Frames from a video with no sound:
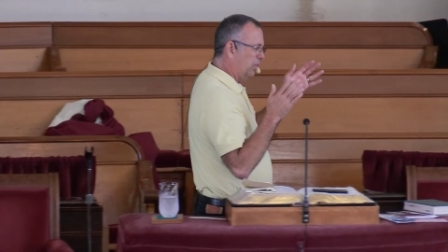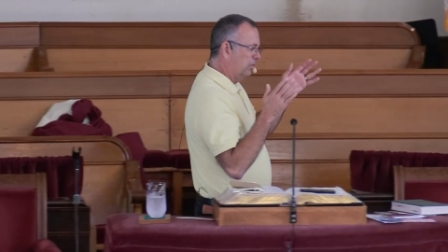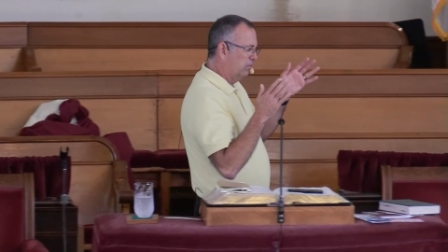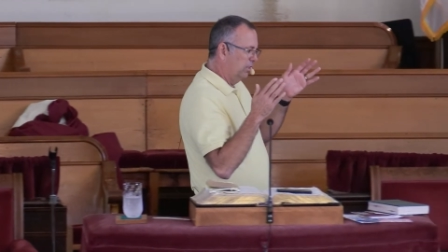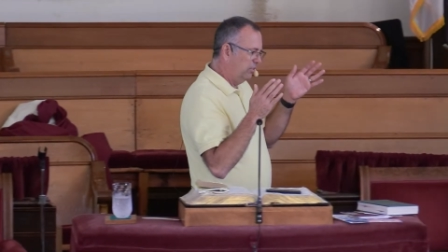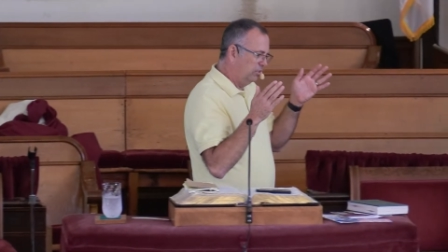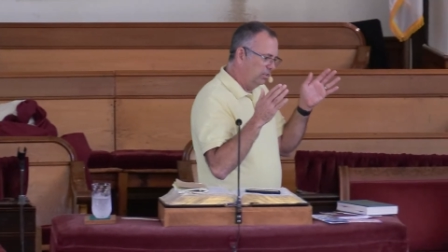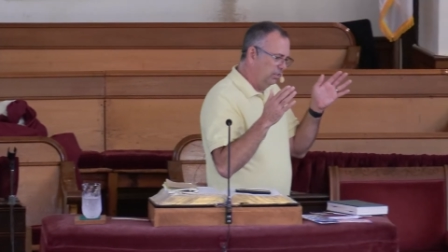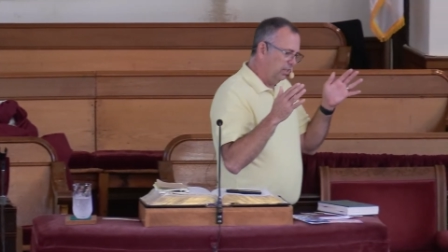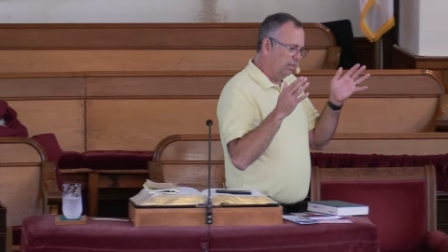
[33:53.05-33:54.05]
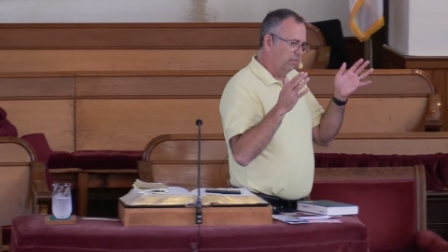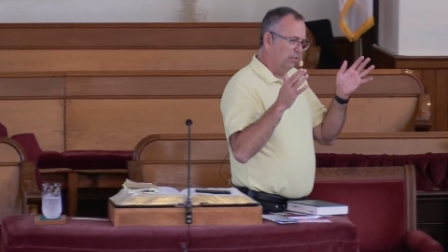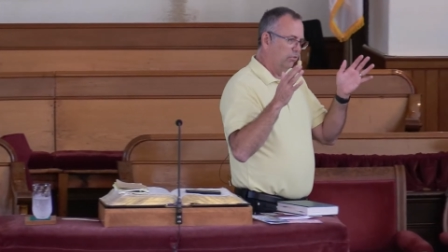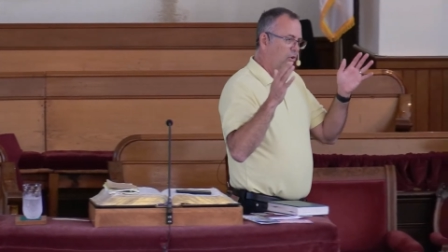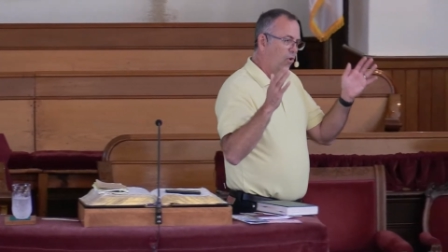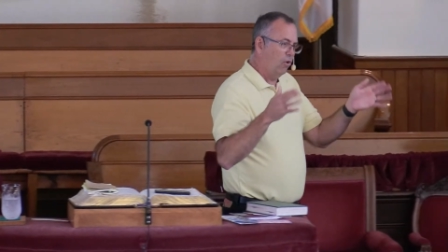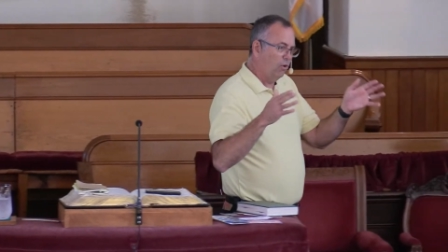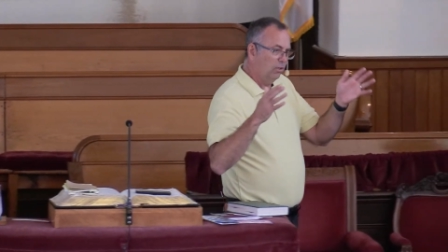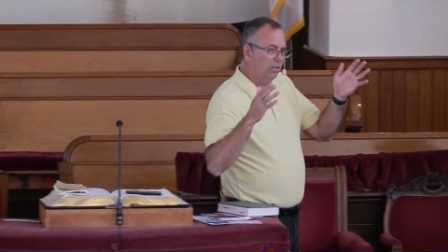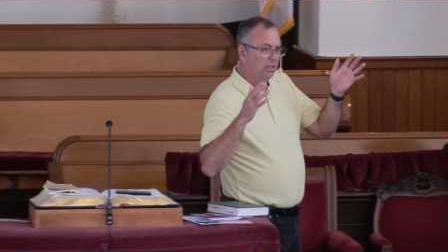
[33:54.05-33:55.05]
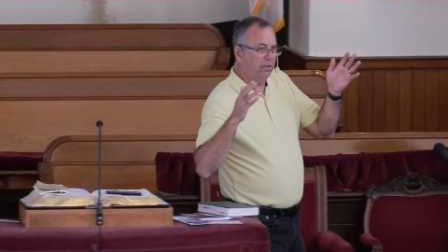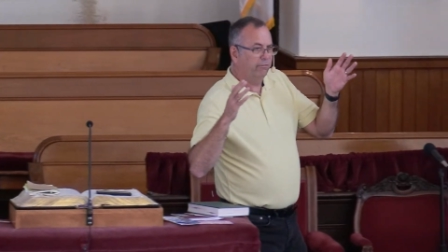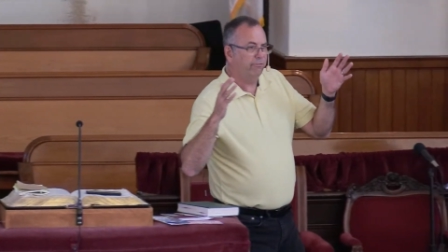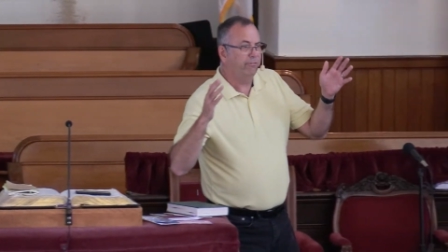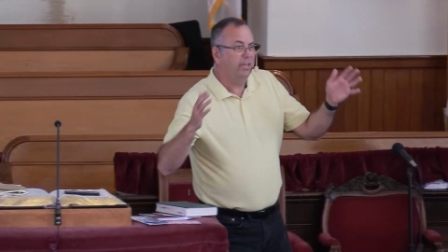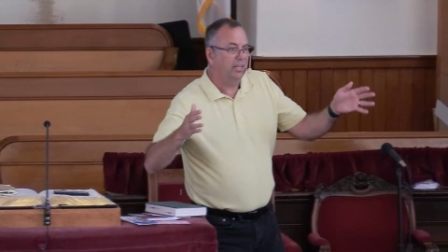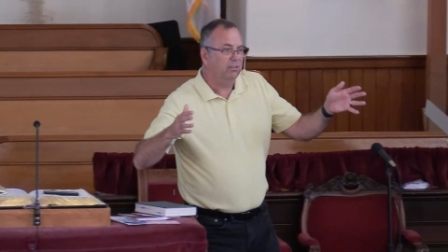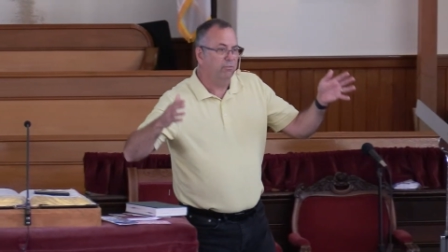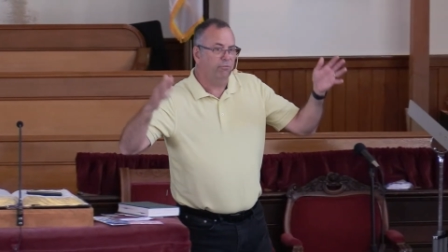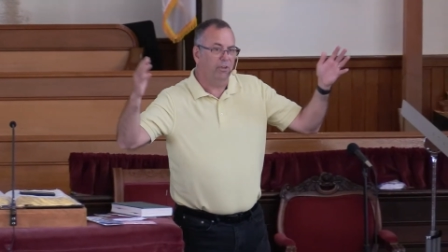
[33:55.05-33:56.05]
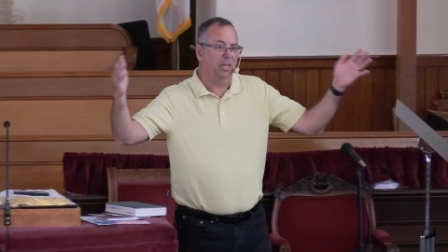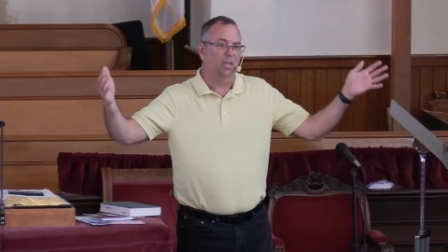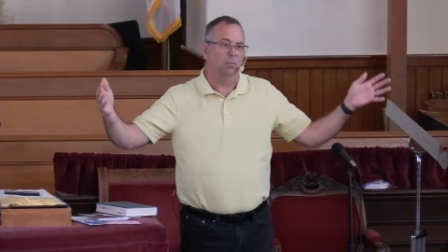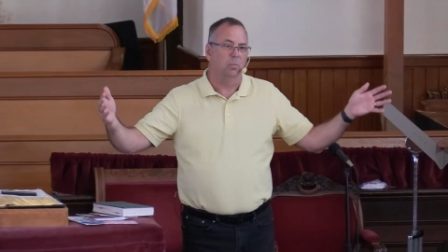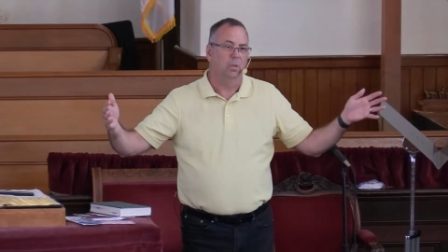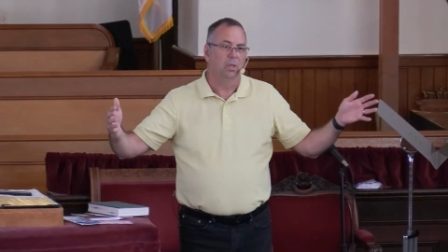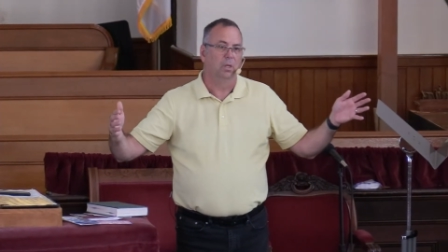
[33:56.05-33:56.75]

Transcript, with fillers: that's listed in this Hall of Faith fame